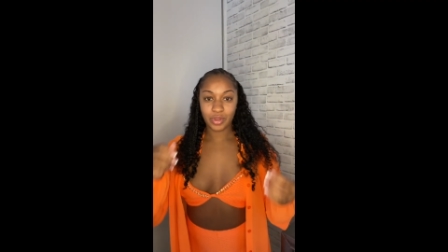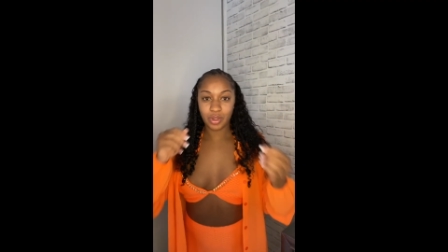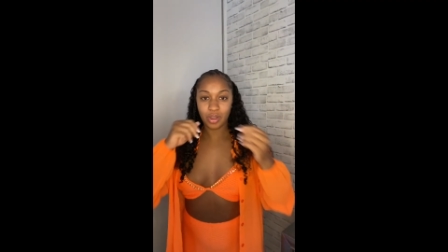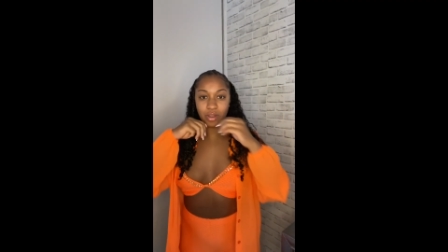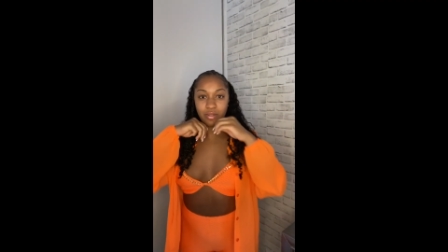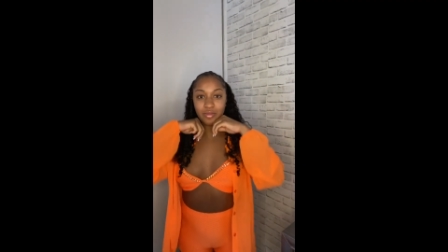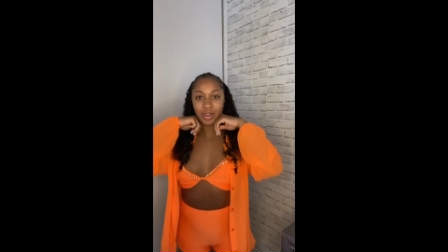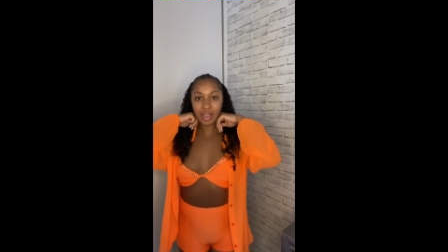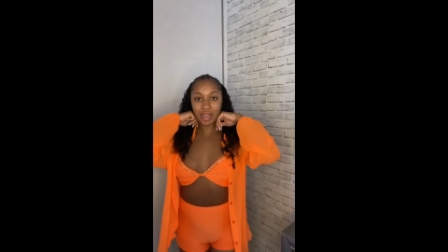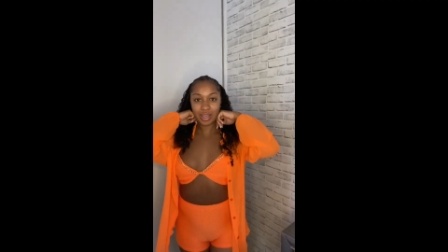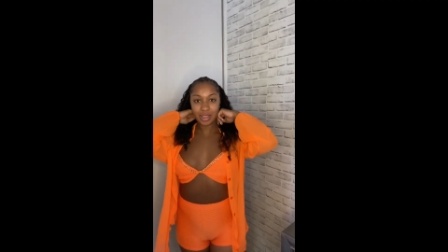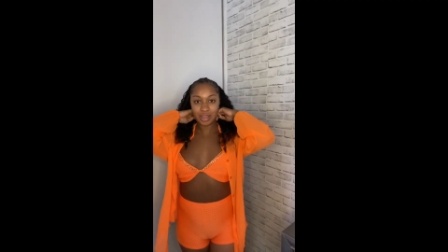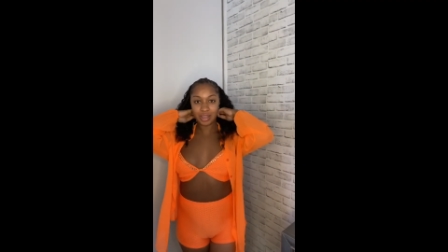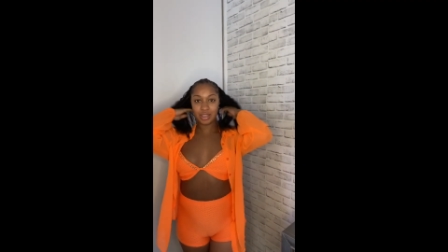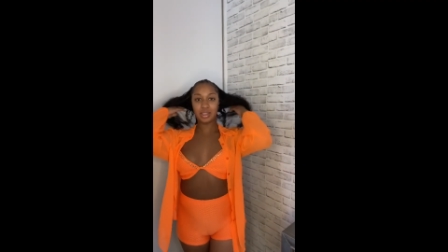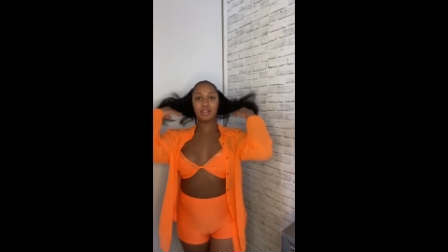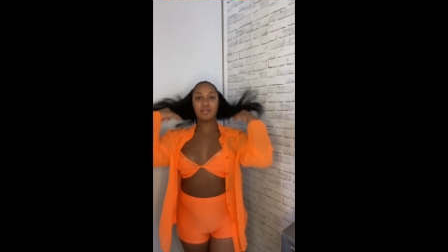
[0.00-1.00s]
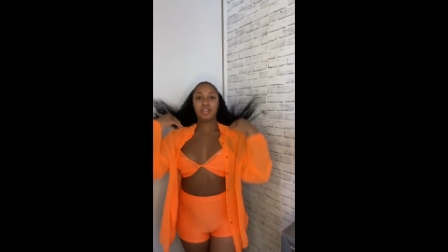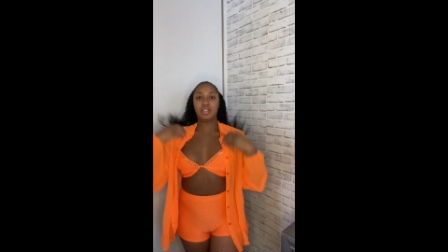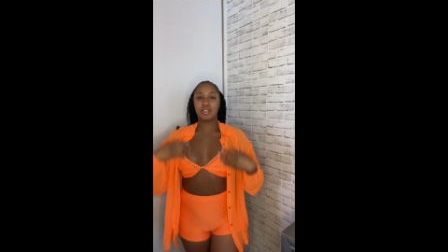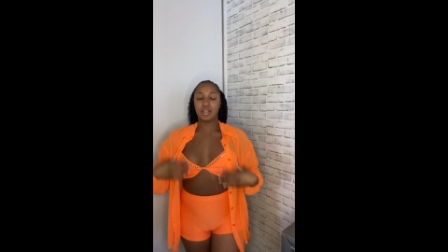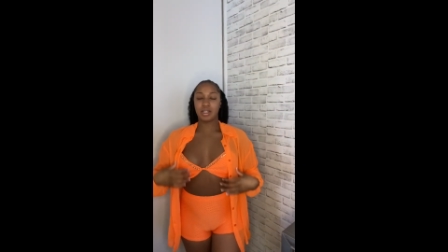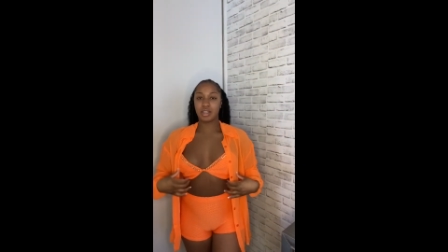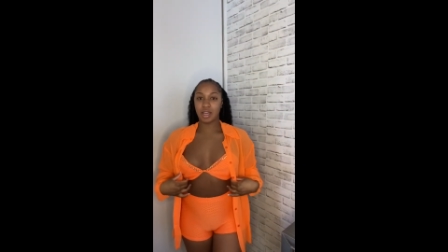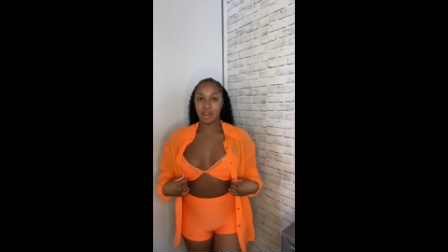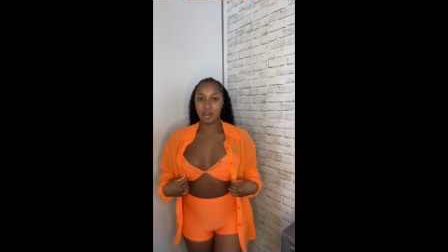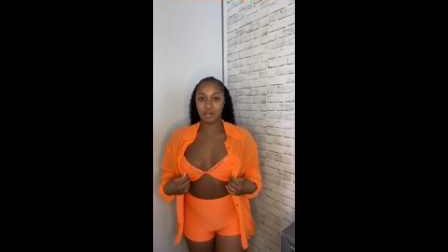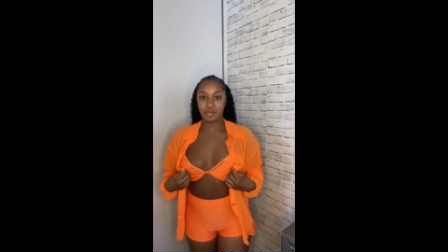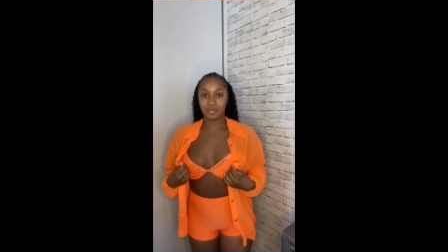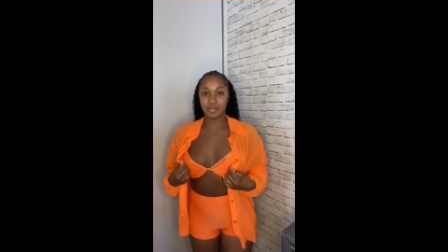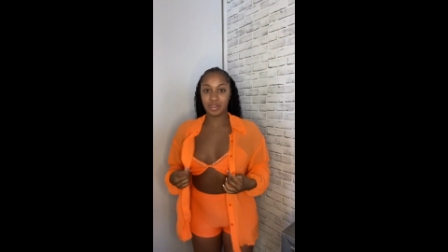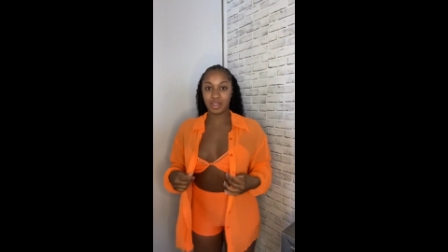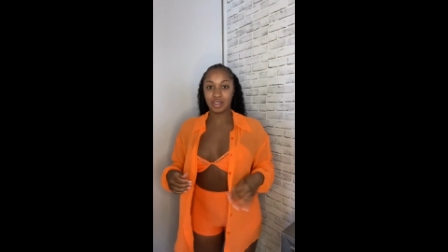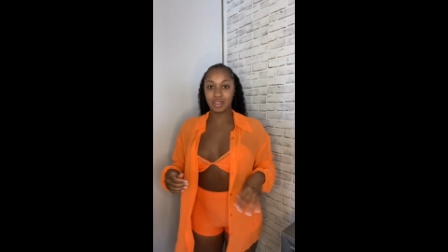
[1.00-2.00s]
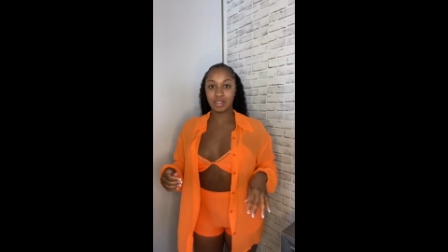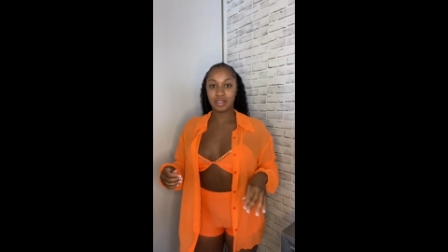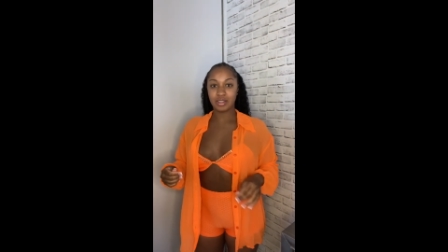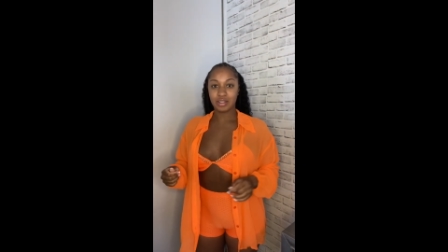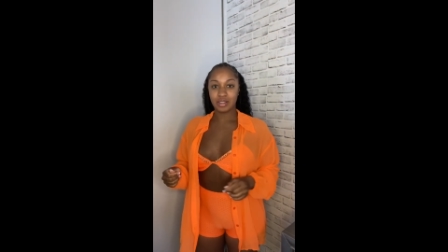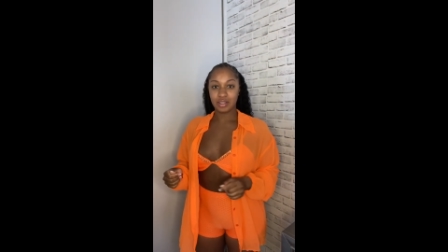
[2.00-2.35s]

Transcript: All right, here is another outfit.